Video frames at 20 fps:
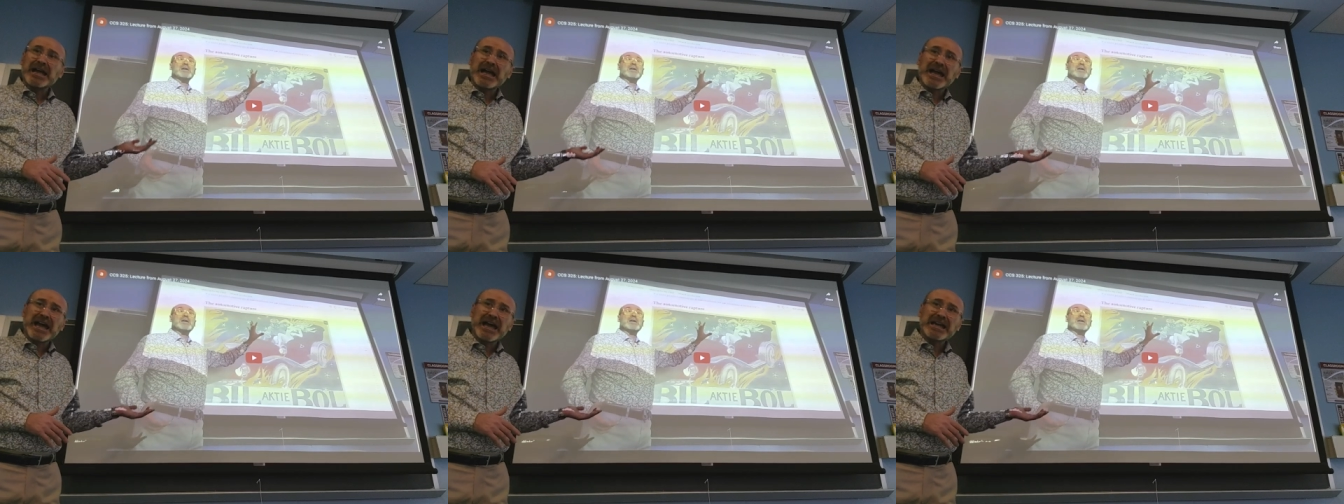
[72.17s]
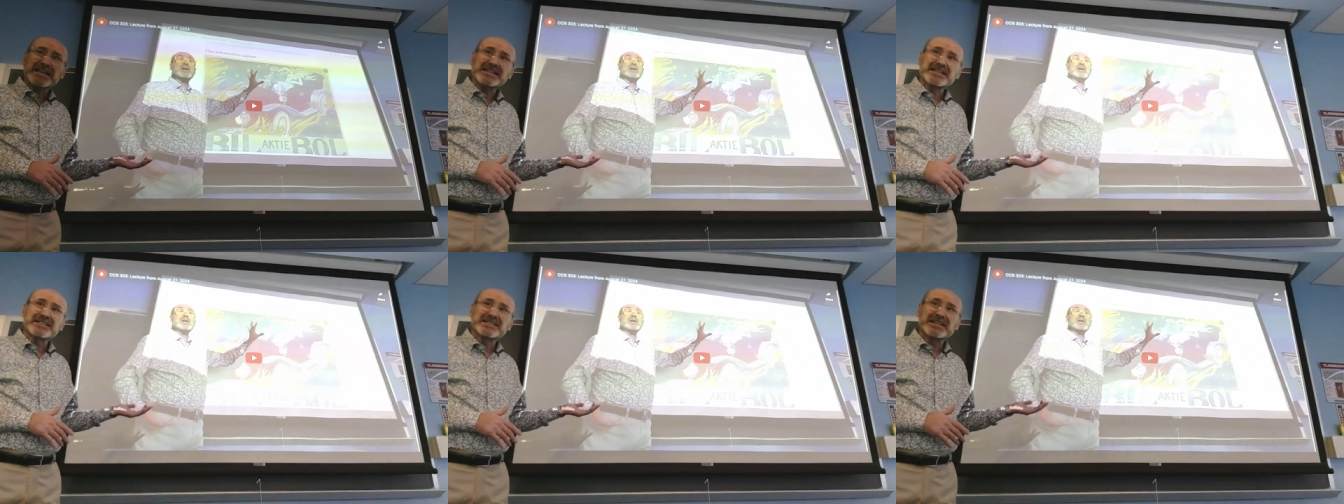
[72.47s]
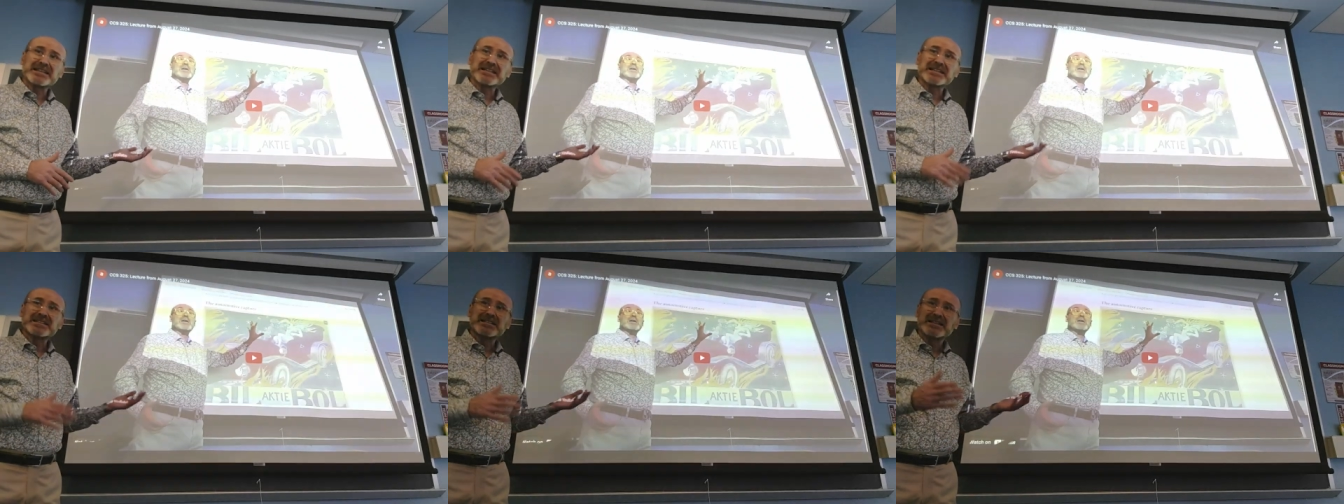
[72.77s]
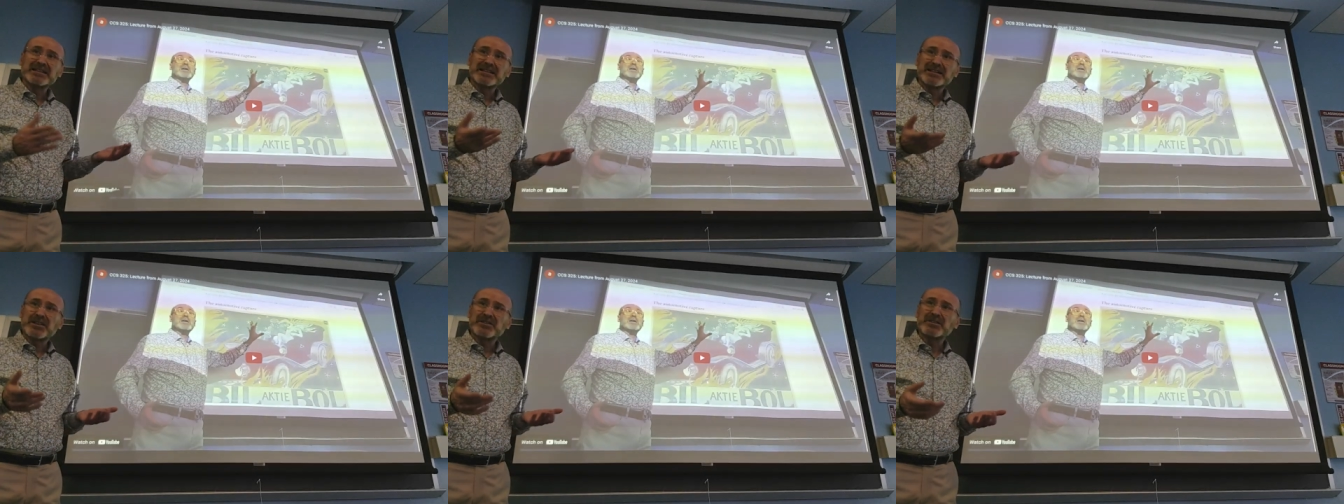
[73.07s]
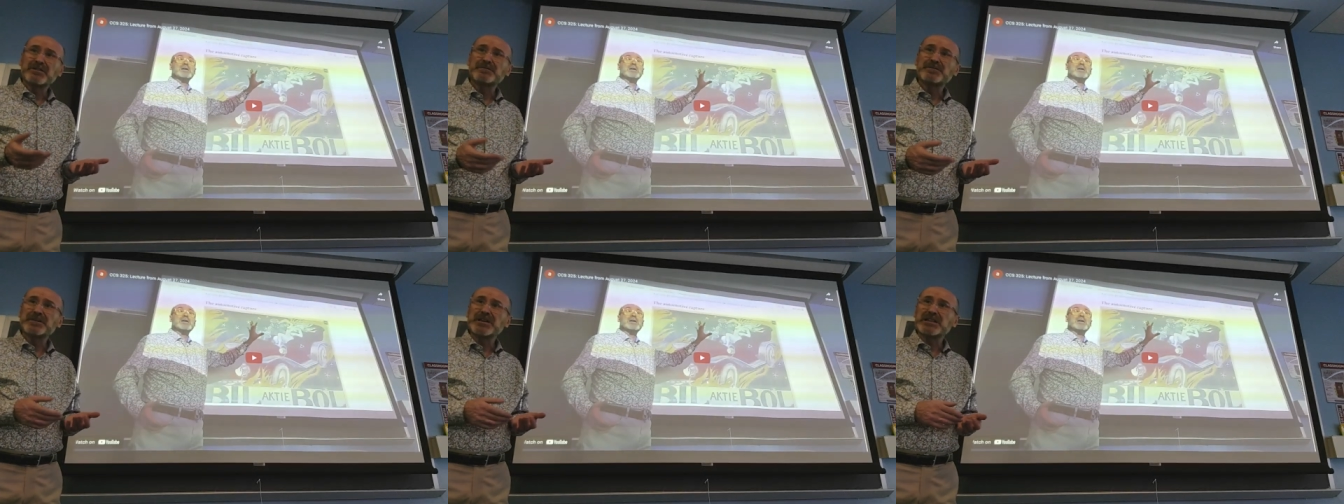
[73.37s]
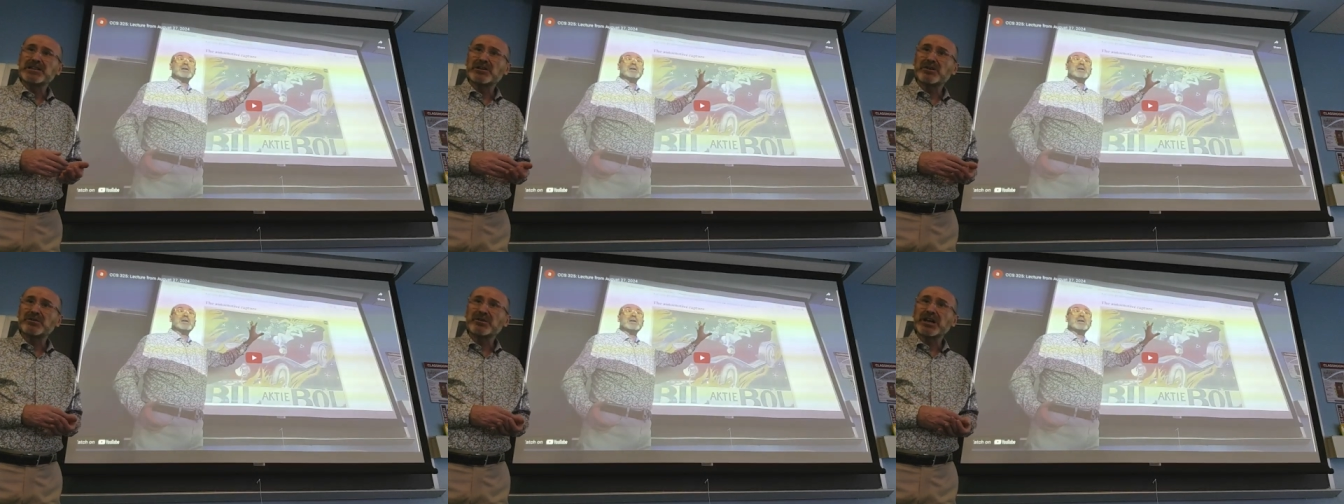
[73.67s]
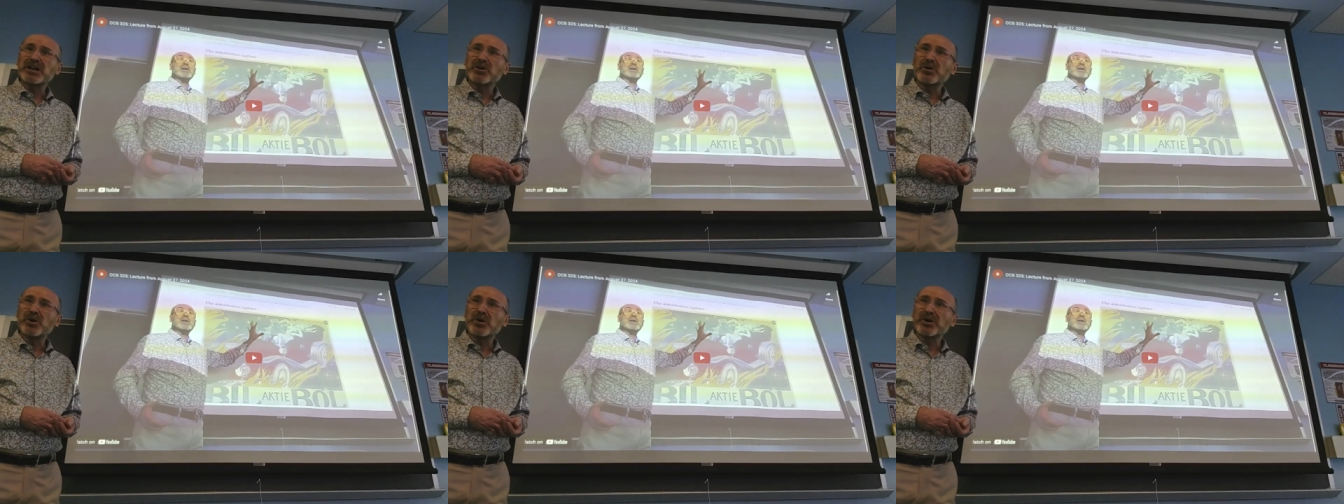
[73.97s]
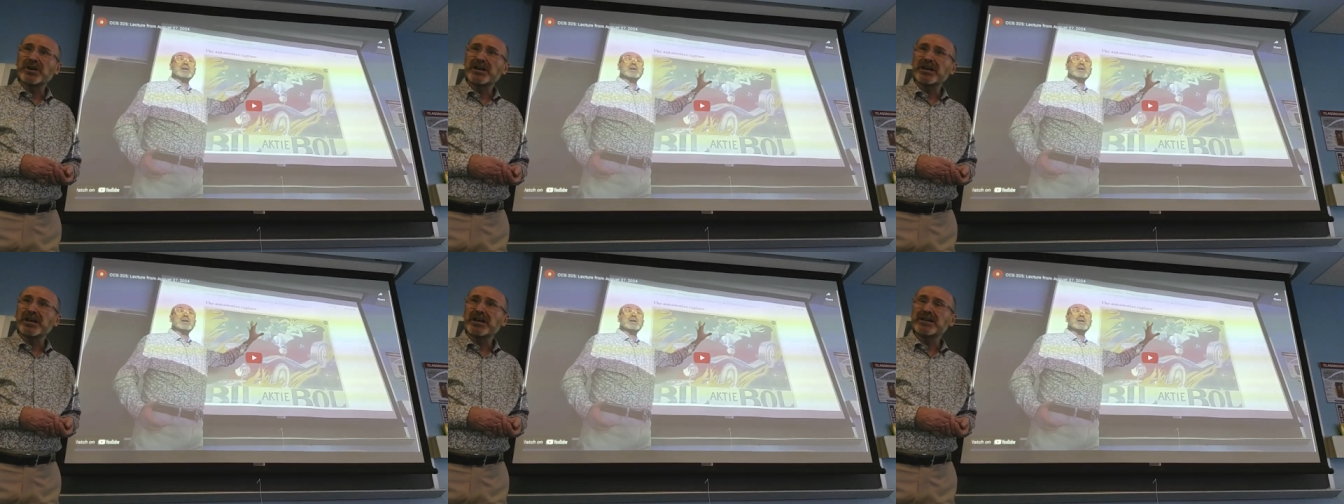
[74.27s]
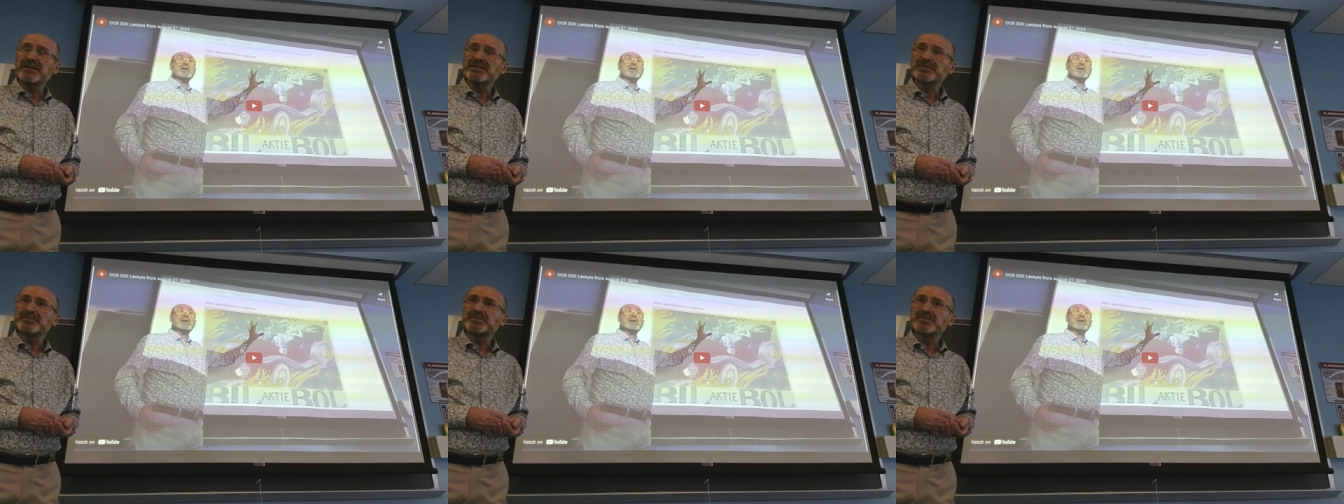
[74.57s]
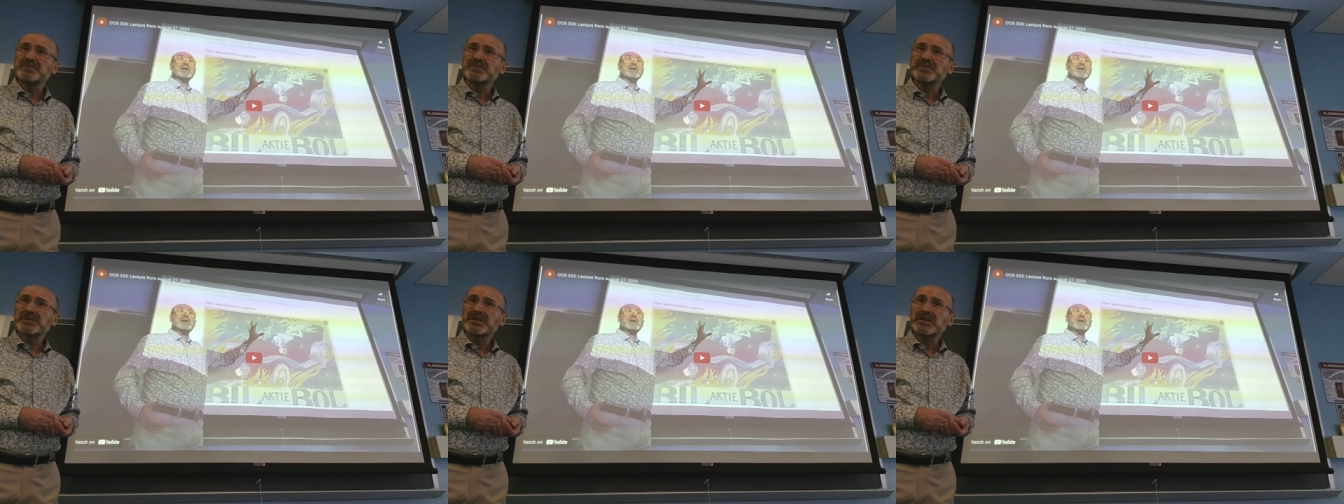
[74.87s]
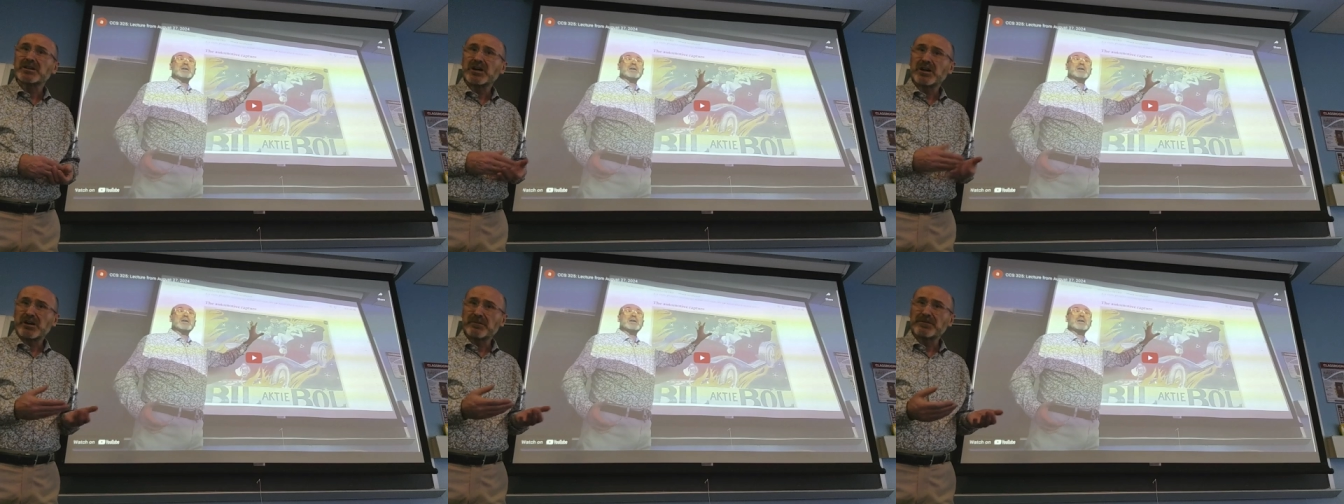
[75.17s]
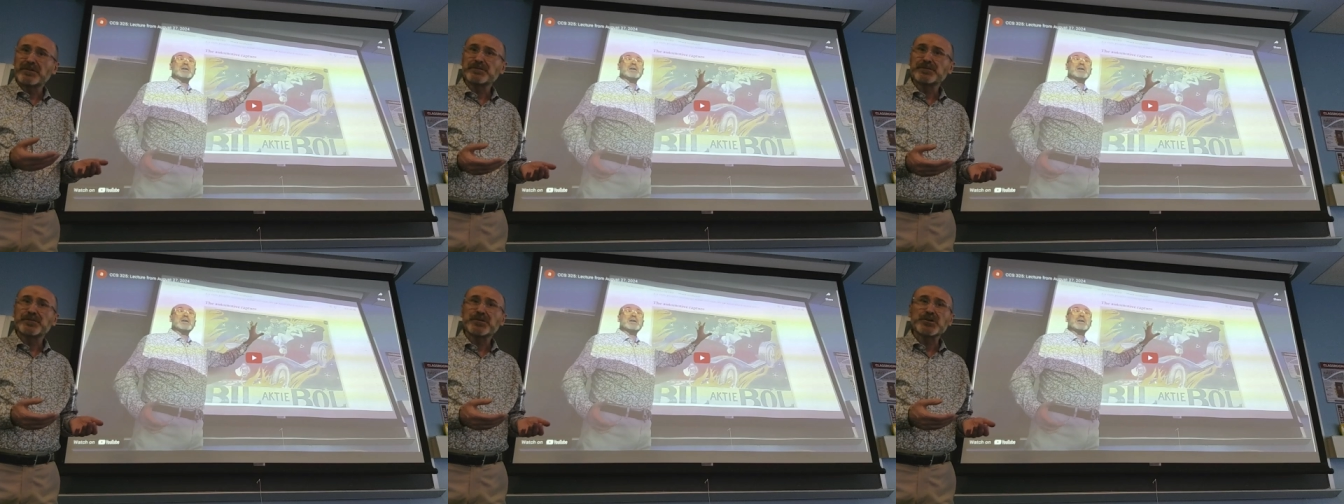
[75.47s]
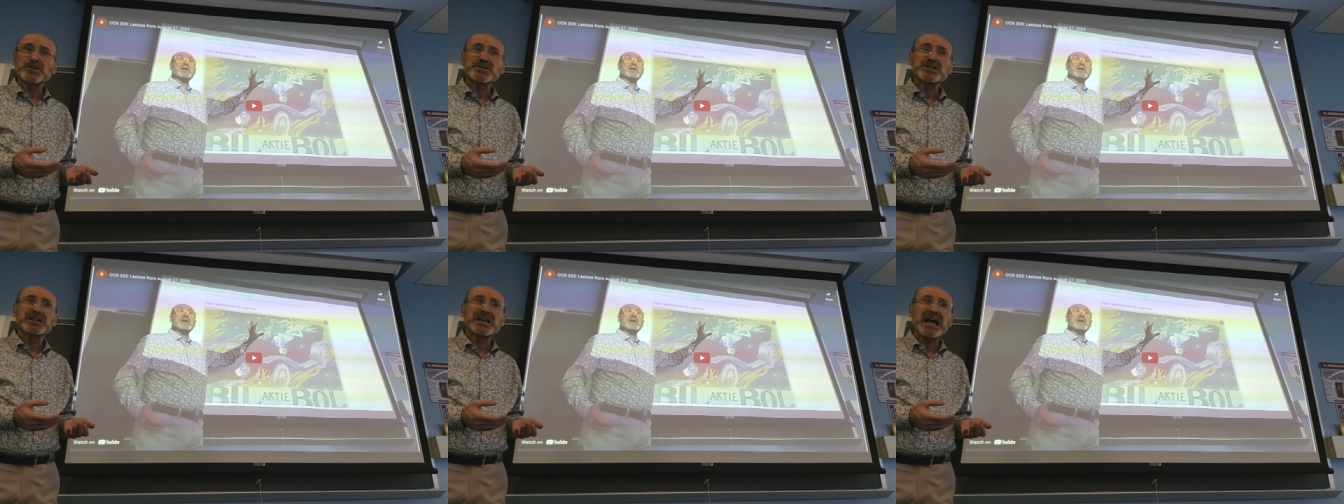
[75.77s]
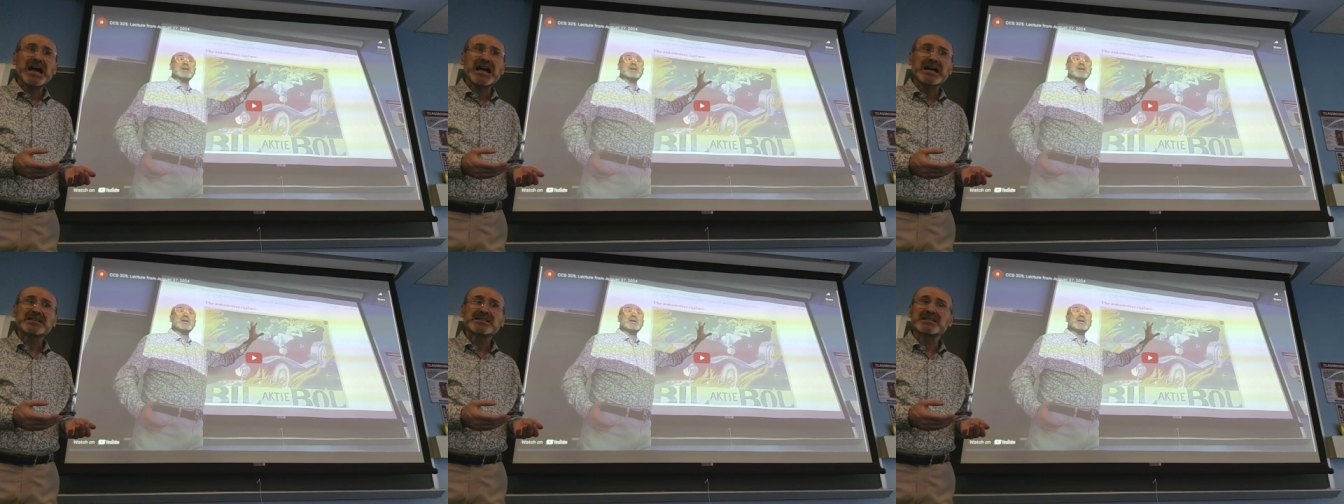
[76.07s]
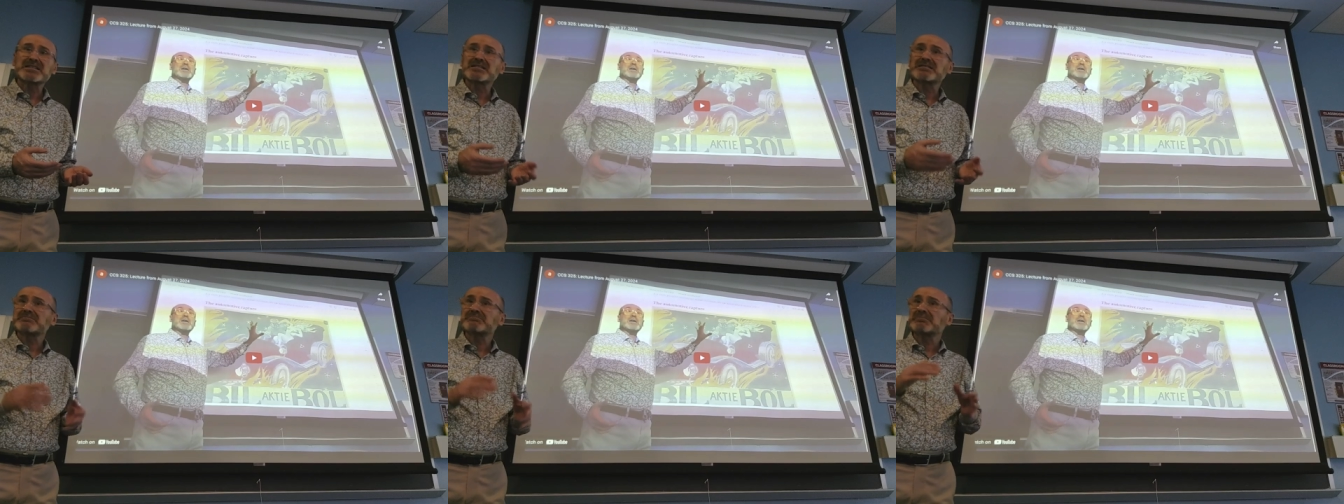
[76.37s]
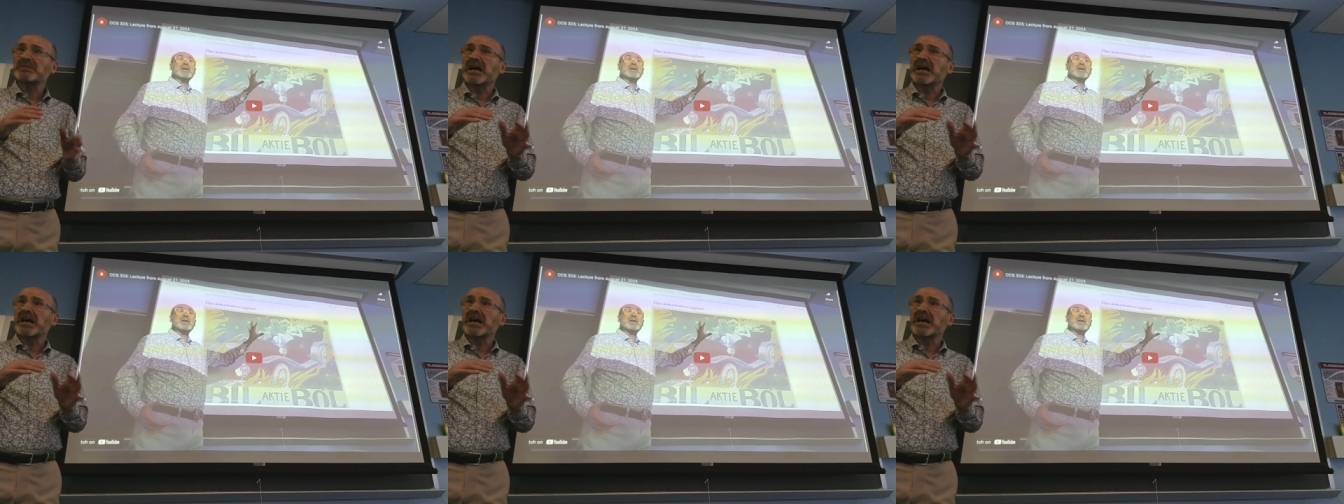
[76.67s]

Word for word: edited the video recording of the first class.